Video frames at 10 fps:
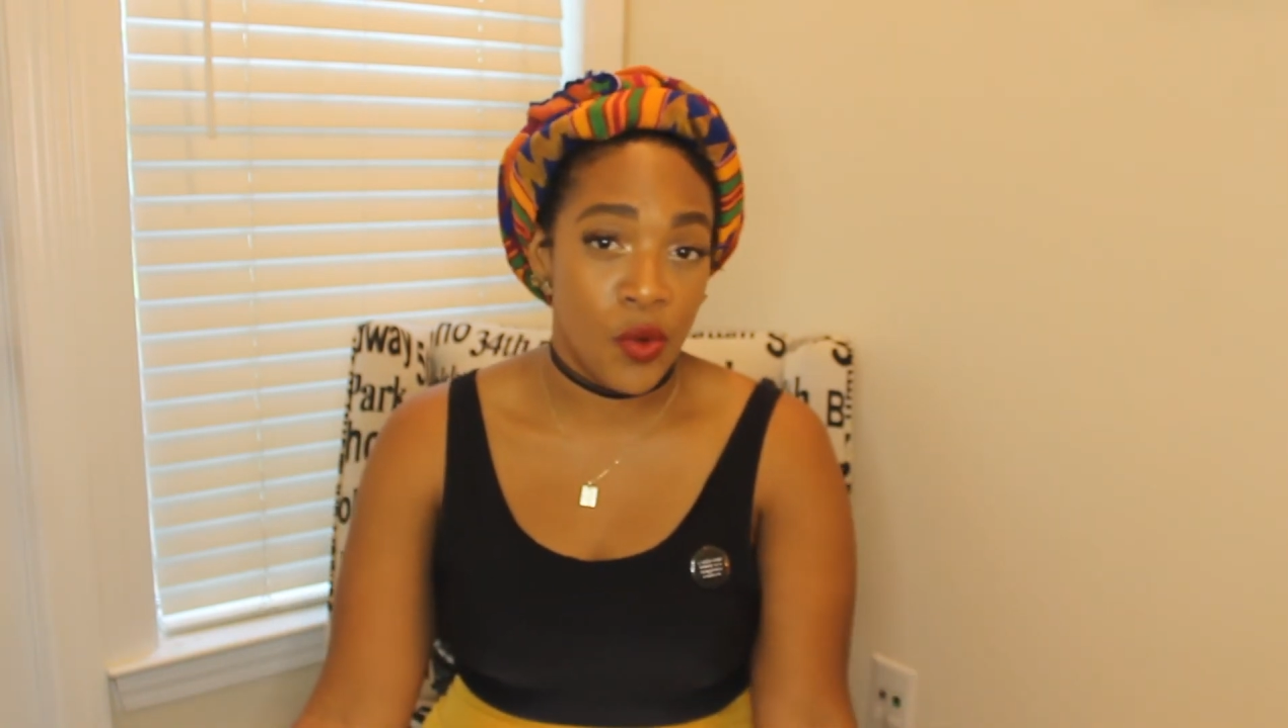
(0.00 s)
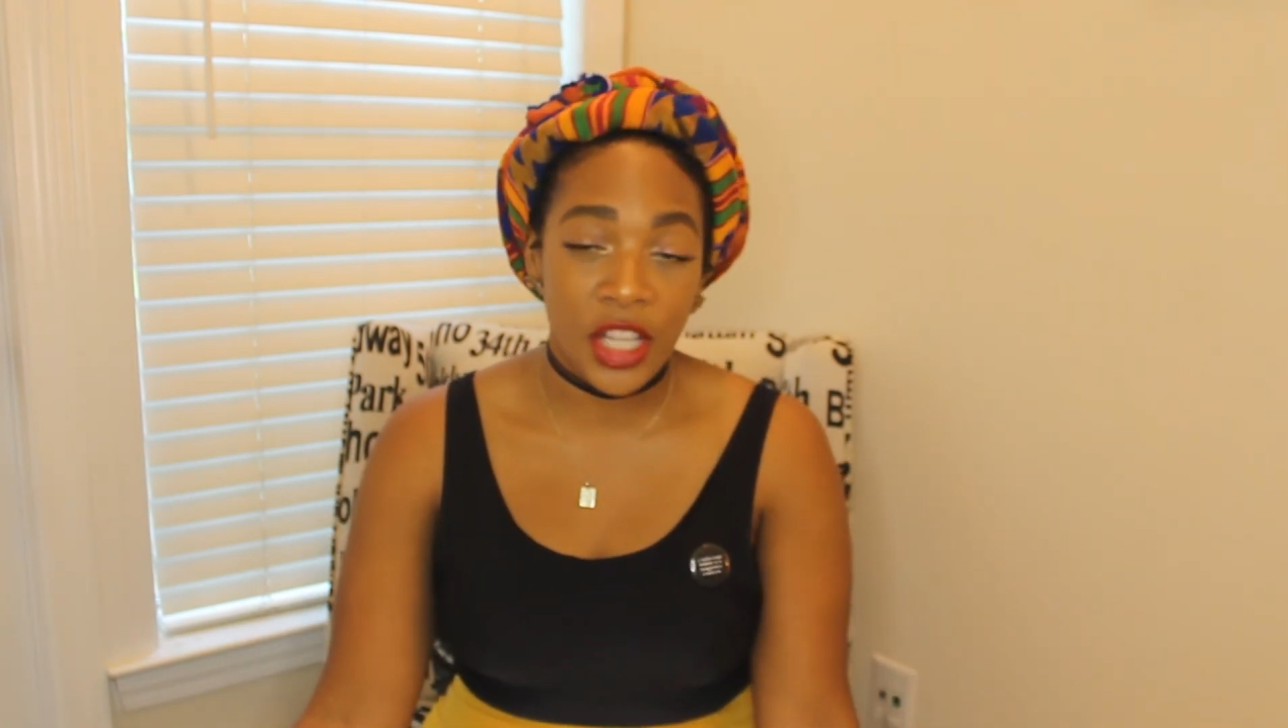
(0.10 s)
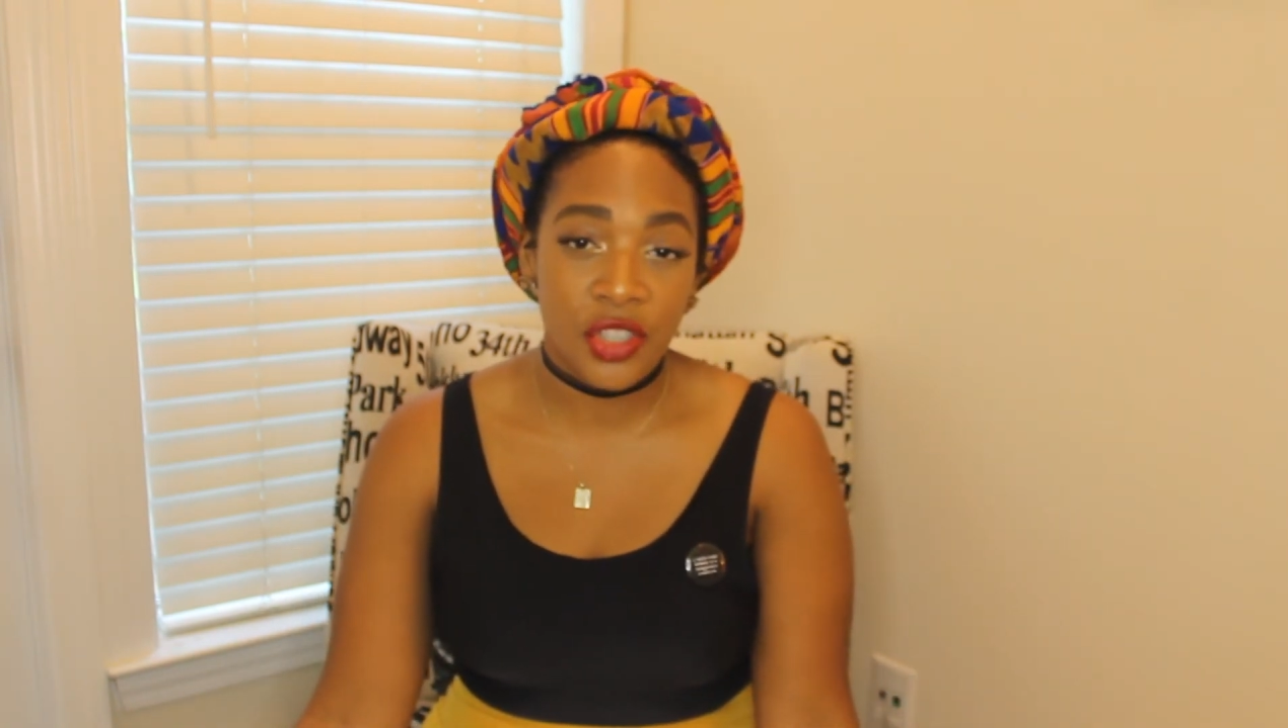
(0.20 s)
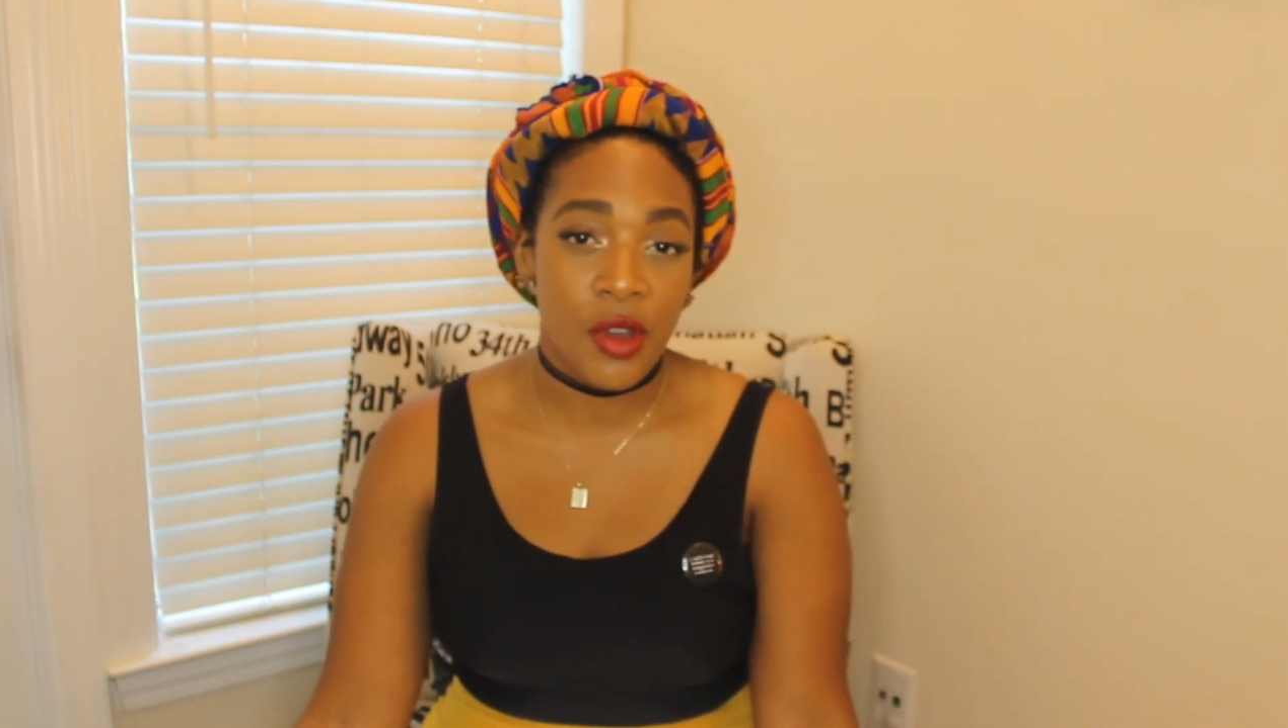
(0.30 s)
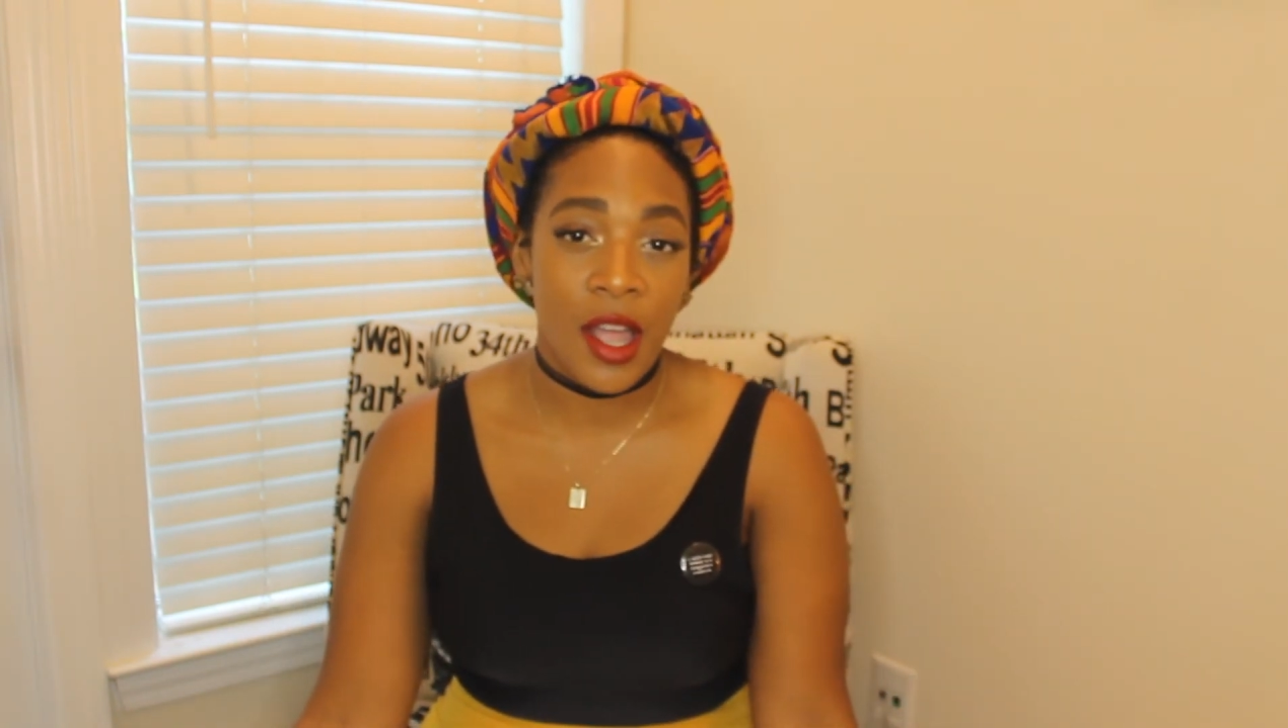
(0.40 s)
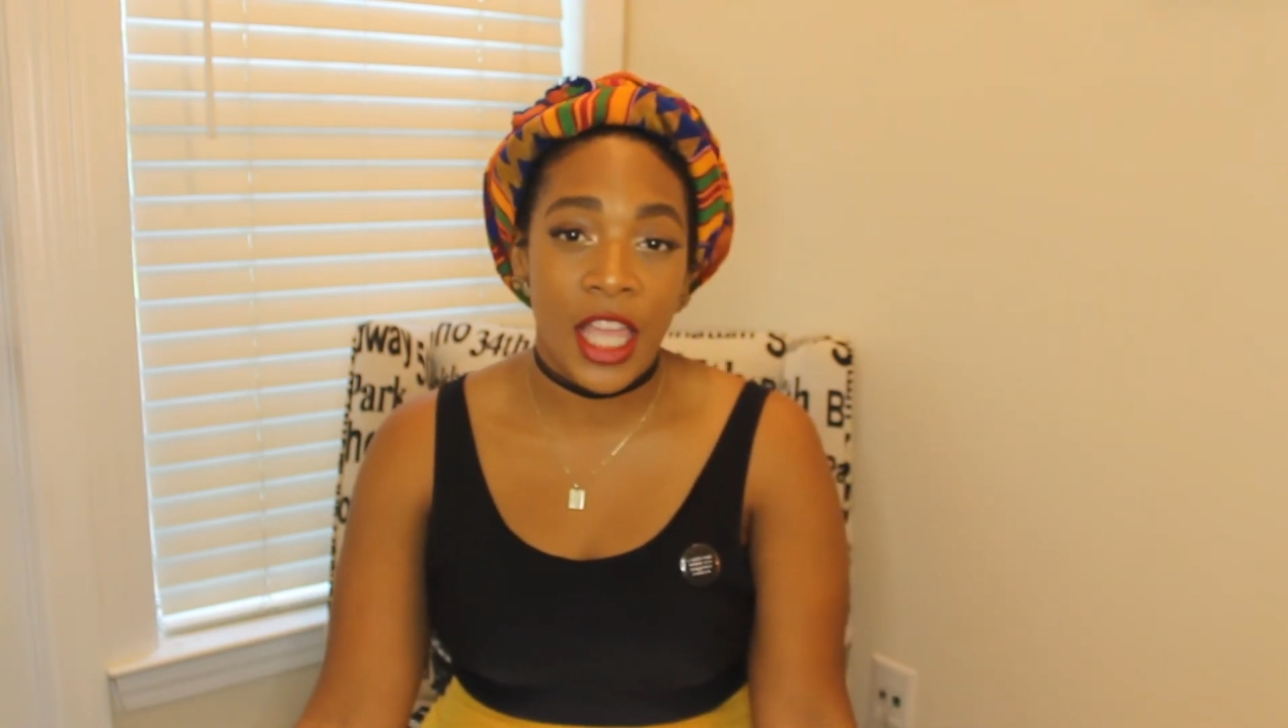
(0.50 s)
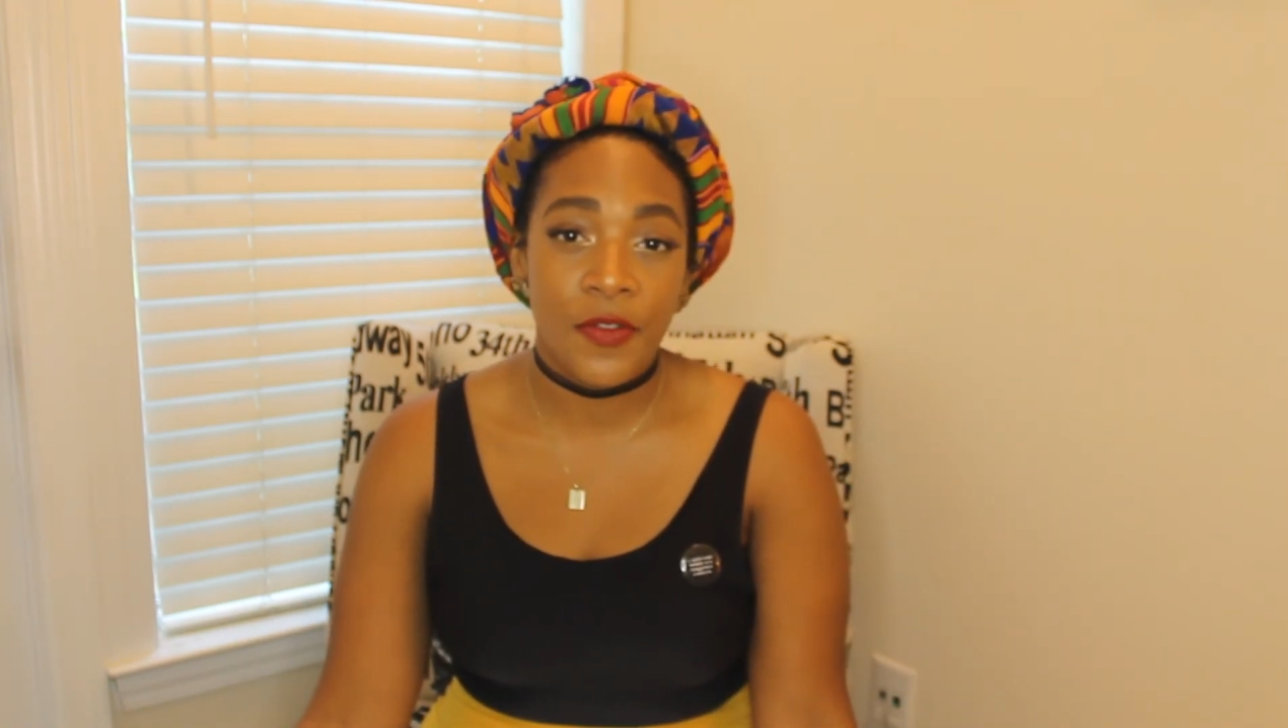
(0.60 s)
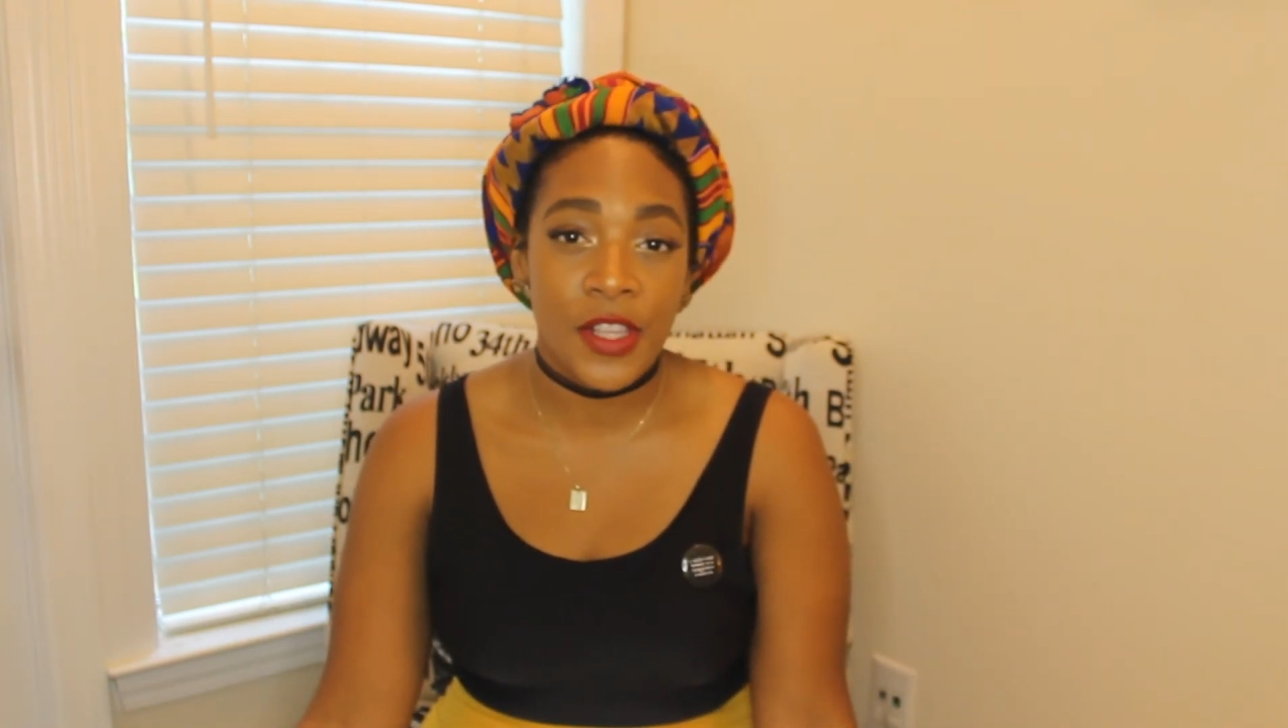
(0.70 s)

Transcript: restaurant if